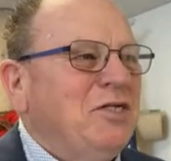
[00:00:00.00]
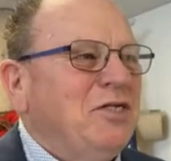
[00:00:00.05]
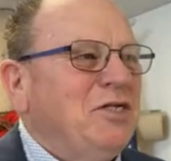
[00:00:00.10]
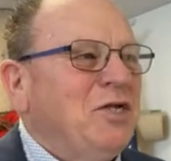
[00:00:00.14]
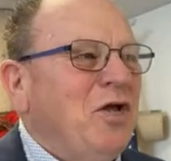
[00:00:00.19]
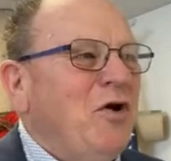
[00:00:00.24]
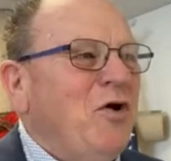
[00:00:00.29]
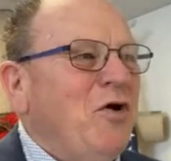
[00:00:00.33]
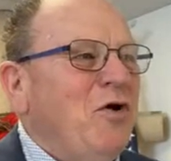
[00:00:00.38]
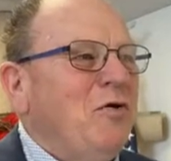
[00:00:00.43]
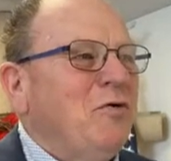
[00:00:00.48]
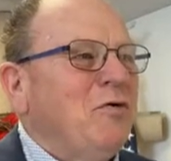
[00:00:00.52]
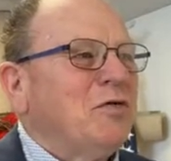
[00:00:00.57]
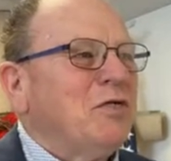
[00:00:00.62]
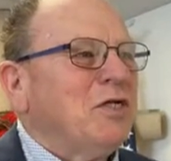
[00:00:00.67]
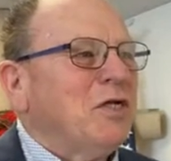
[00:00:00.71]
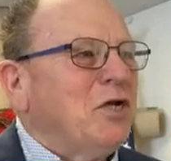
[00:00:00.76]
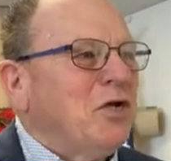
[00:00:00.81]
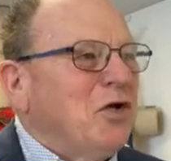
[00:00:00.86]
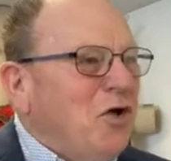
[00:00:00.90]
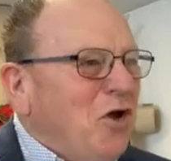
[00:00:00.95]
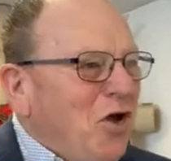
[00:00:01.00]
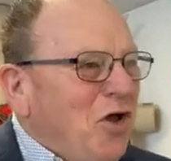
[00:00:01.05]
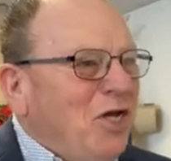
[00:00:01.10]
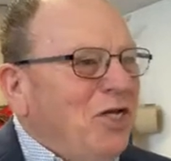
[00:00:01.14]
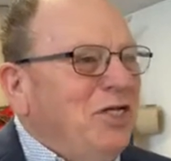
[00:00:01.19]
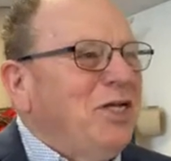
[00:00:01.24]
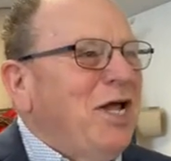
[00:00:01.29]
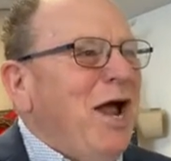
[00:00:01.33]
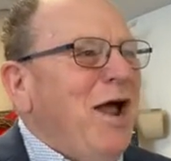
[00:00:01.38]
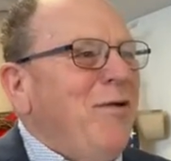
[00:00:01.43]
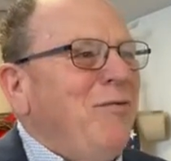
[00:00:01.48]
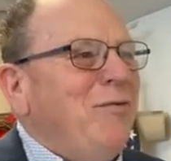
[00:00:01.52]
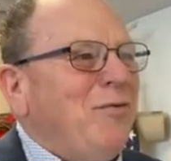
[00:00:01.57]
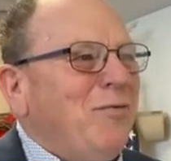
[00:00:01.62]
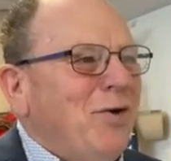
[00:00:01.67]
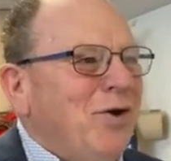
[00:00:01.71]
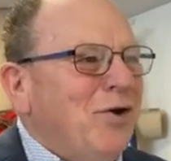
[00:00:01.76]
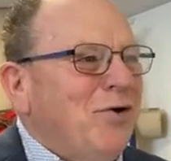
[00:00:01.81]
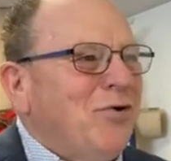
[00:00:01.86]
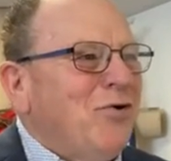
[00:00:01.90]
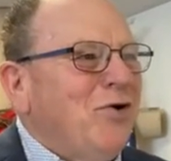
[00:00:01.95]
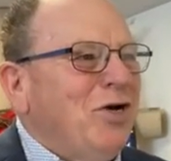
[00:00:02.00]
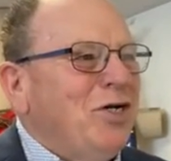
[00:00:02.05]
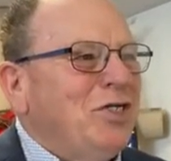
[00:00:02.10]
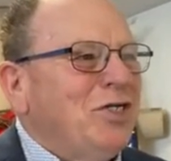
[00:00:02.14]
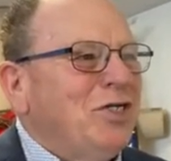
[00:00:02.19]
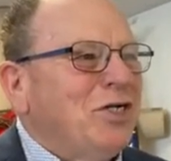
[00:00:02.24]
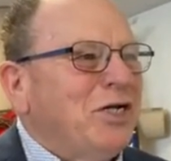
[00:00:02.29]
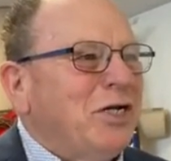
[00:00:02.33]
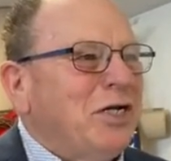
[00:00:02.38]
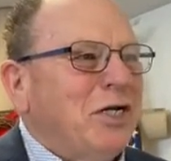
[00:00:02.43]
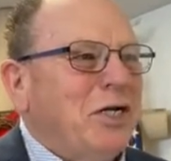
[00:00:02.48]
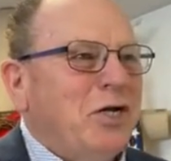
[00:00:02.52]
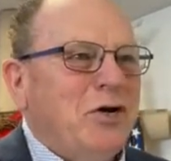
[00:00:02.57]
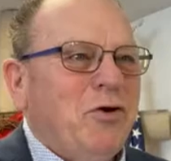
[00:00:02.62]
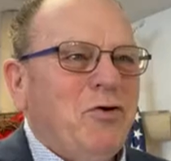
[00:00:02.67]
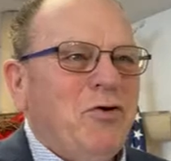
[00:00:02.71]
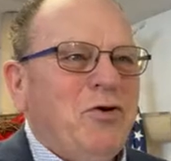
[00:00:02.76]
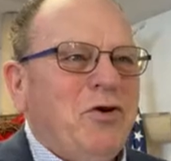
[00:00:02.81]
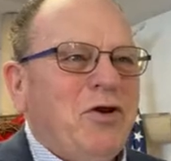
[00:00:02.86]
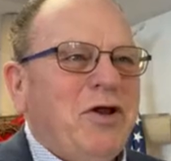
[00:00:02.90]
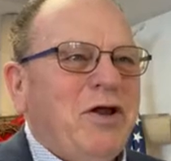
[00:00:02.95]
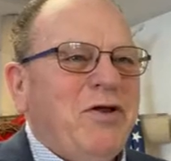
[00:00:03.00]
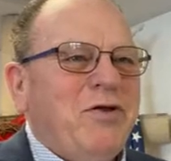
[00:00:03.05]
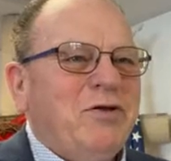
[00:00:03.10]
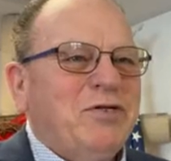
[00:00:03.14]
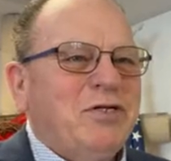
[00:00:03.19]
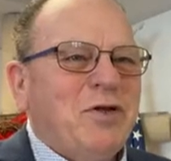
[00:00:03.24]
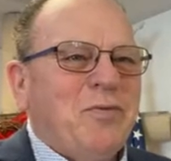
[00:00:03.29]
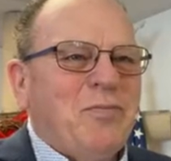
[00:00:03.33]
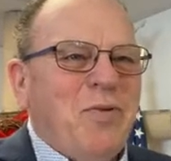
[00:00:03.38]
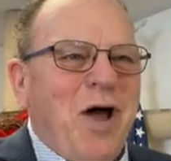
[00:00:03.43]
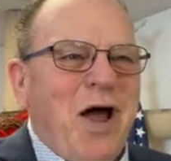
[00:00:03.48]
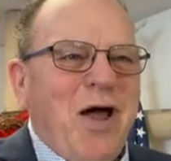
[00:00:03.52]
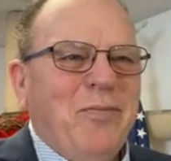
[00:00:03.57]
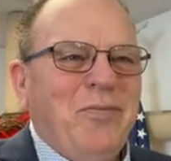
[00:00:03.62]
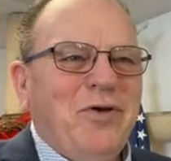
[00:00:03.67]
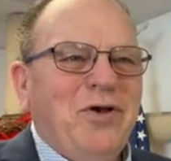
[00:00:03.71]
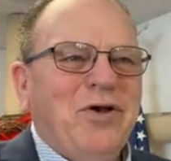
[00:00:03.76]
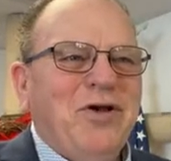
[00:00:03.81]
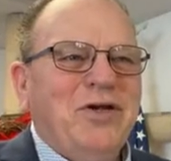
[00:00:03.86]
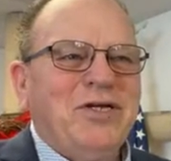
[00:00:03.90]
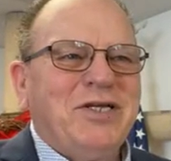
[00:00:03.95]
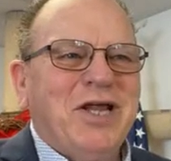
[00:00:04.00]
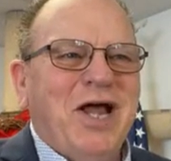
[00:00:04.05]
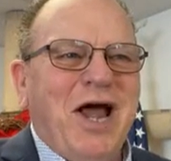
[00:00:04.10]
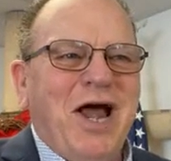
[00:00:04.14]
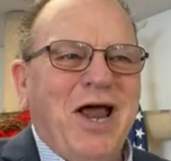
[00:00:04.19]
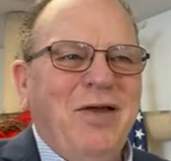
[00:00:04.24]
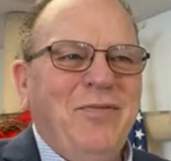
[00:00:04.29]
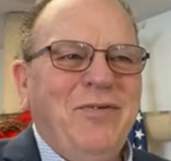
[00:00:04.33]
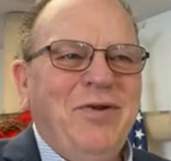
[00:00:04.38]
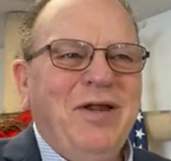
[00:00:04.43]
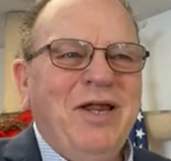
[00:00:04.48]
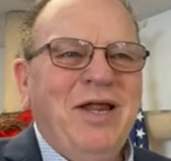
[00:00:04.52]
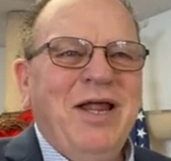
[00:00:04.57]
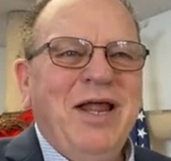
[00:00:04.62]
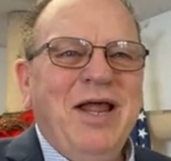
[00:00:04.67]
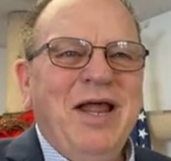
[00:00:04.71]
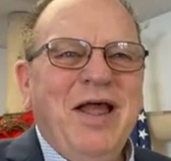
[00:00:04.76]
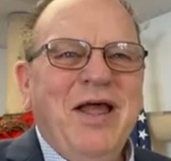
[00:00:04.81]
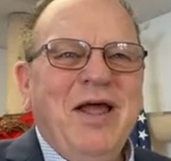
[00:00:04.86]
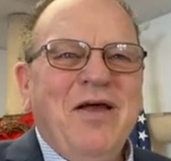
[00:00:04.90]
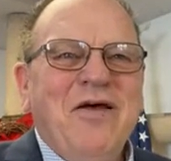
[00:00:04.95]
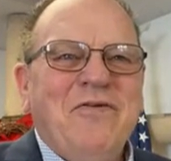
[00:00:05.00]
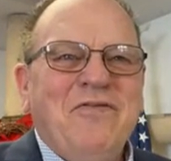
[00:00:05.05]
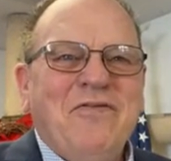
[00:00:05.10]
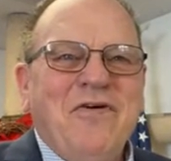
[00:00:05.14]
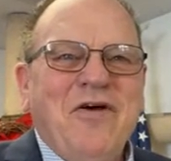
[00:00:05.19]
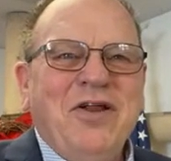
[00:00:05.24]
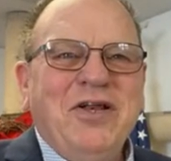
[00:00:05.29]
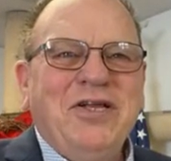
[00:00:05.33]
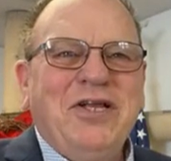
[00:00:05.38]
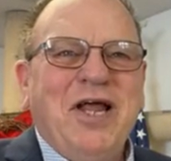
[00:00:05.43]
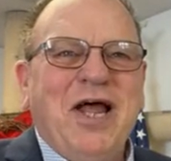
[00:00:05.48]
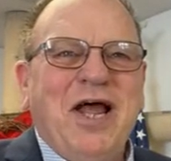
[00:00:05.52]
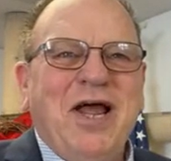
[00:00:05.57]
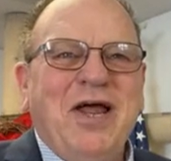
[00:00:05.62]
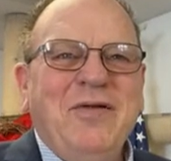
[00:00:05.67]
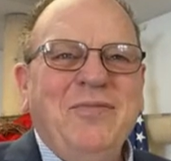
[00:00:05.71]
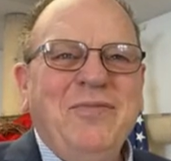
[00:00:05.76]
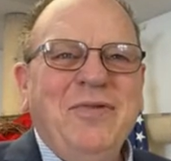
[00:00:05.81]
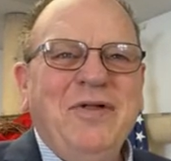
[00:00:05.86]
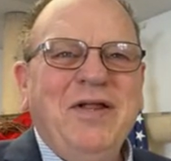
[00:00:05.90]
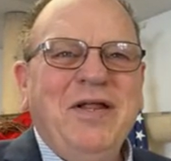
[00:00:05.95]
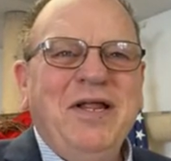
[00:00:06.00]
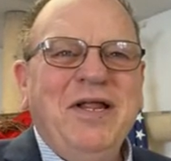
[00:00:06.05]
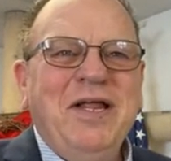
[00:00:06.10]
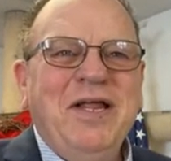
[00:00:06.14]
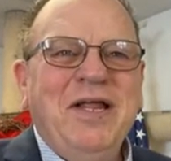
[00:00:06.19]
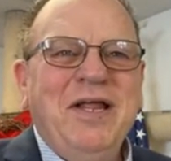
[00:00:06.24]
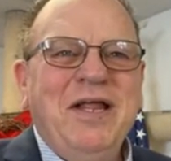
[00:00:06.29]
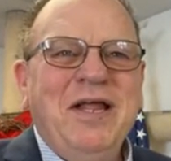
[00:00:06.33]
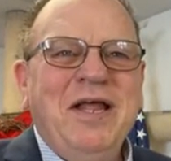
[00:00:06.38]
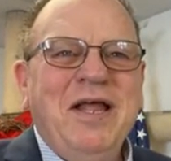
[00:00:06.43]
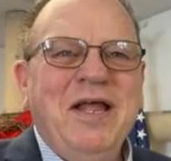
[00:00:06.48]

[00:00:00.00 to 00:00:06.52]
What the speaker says: So it was a good time to be a Christian. It was a popular time, fun time,